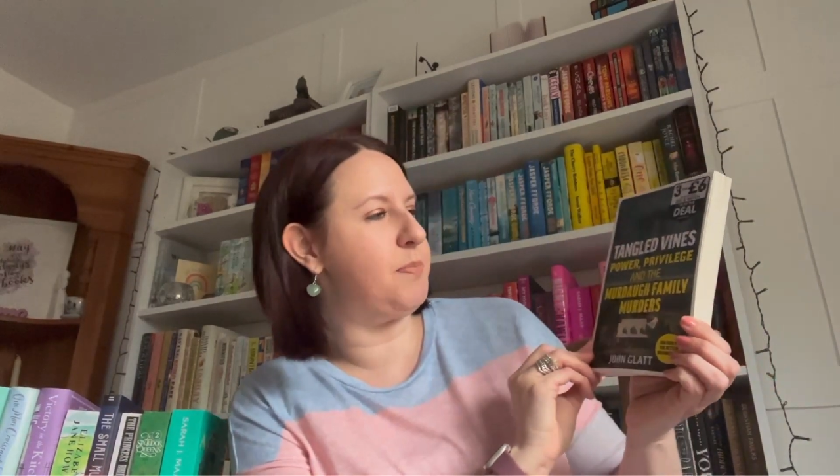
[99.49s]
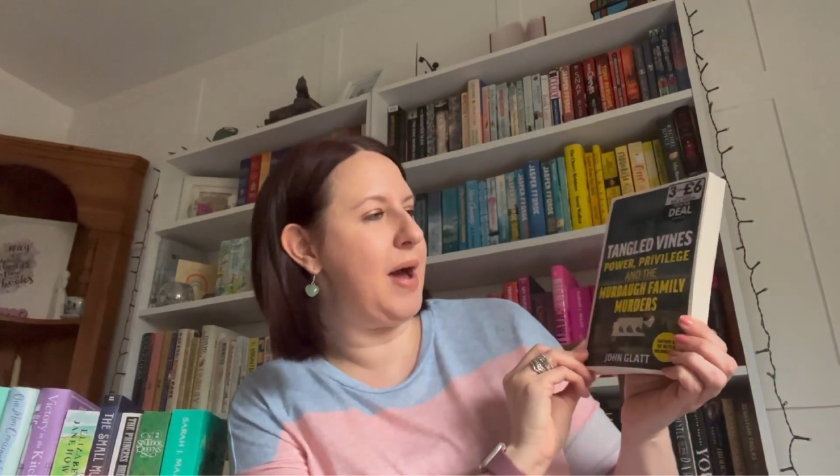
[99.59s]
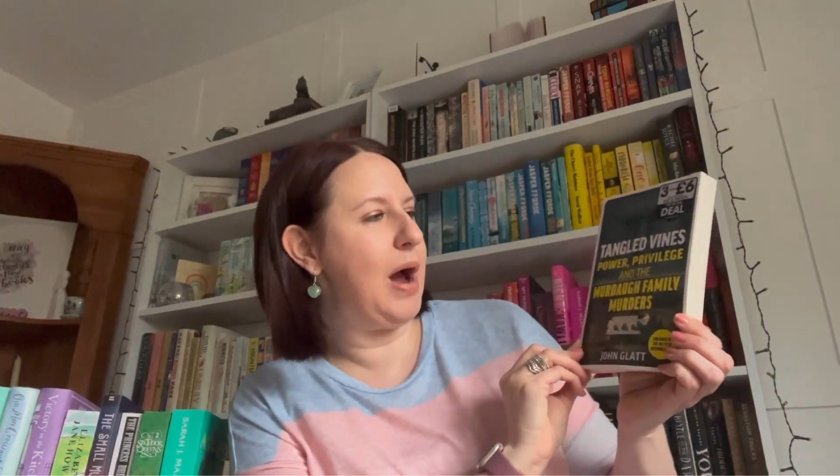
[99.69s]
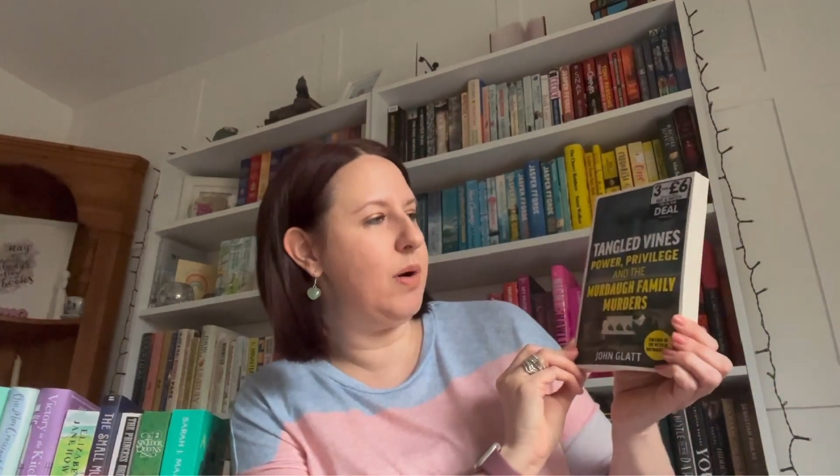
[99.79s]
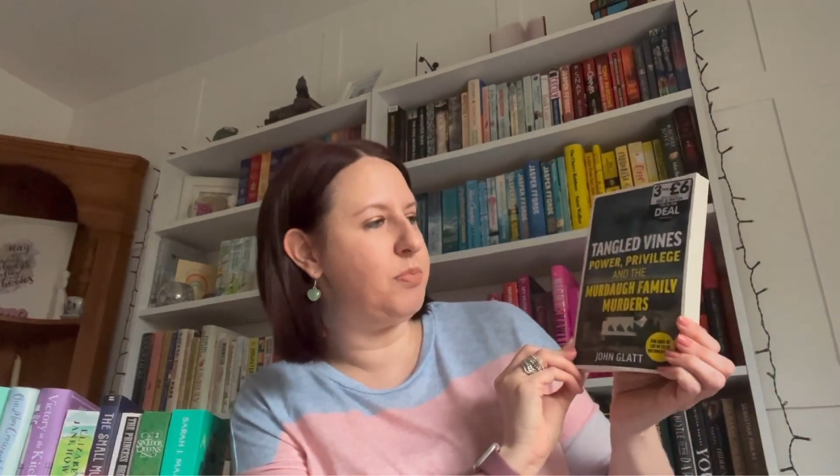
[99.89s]

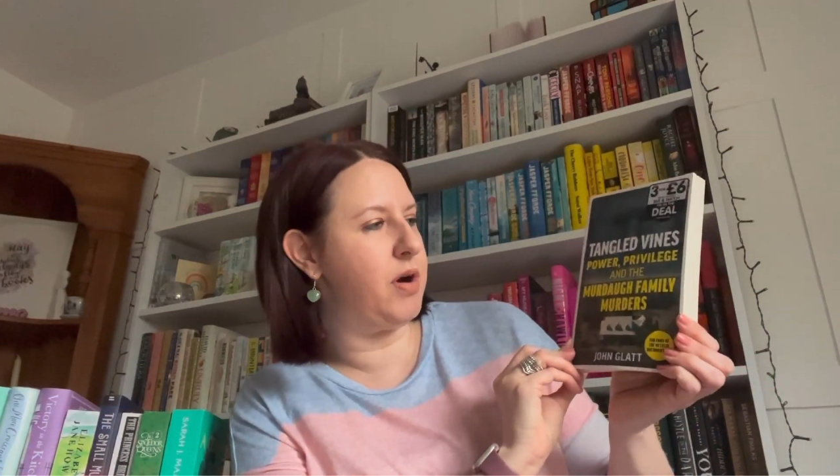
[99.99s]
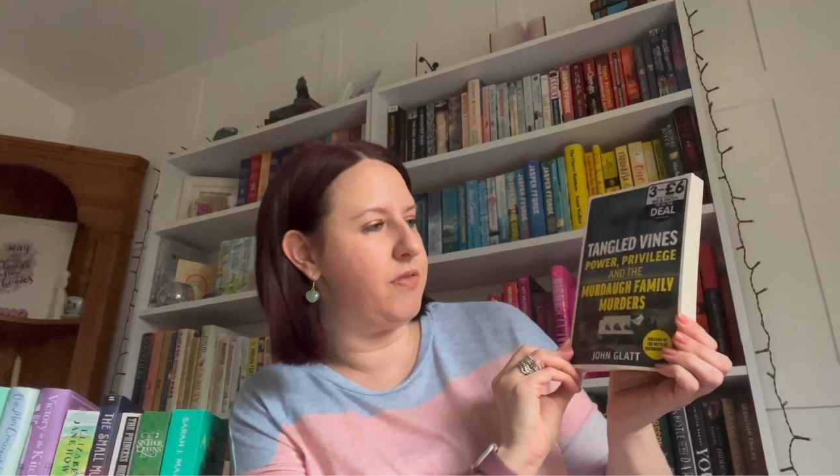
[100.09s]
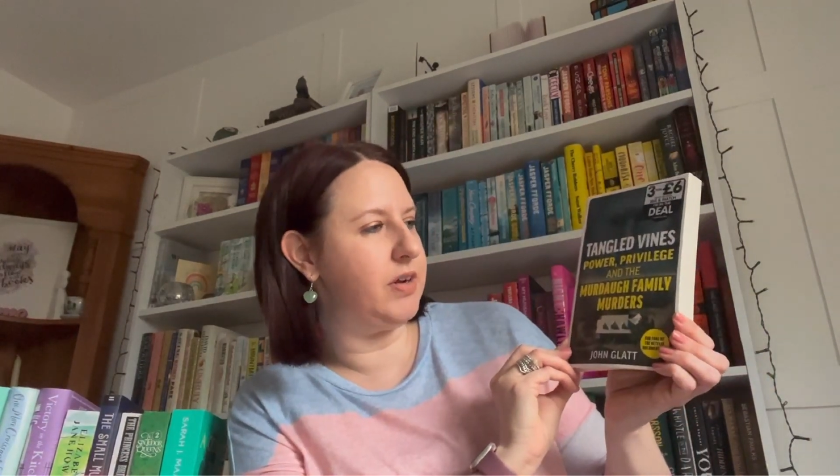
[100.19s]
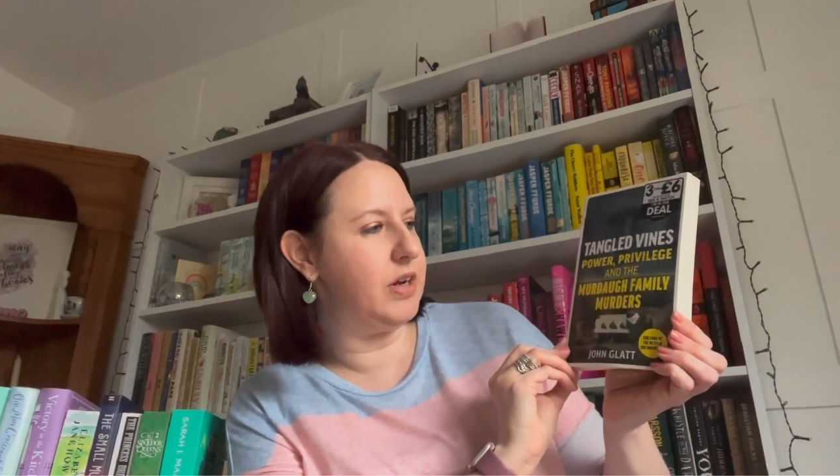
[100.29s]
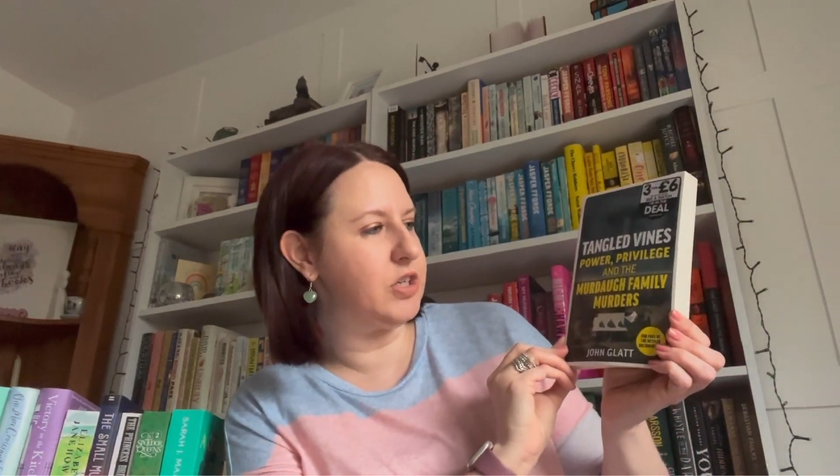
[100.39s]
Power,
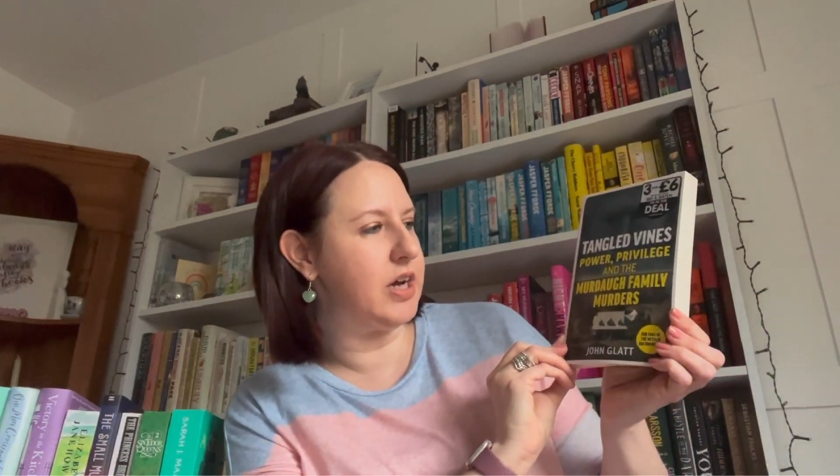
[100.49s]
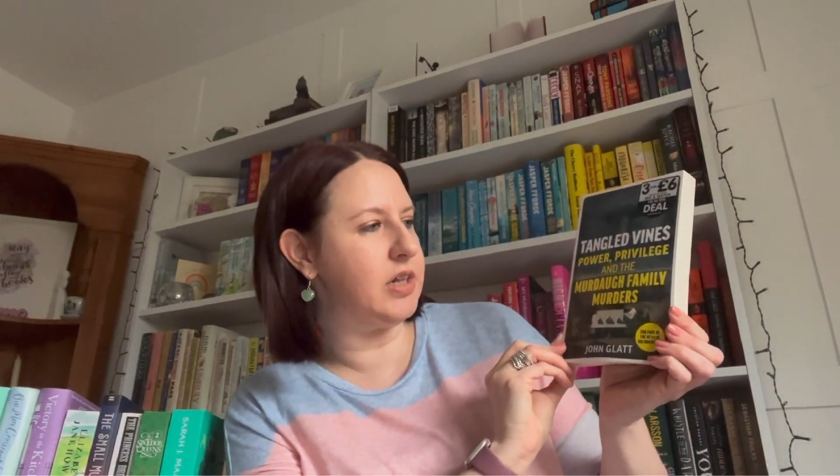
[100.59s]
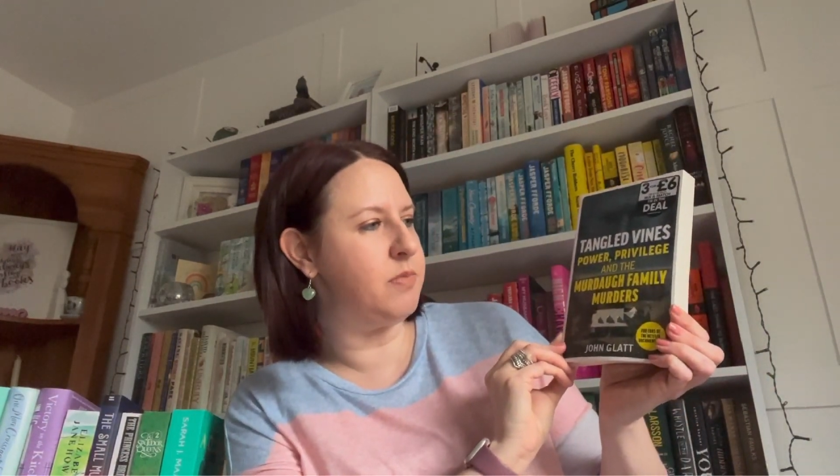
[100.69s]
Privilege and the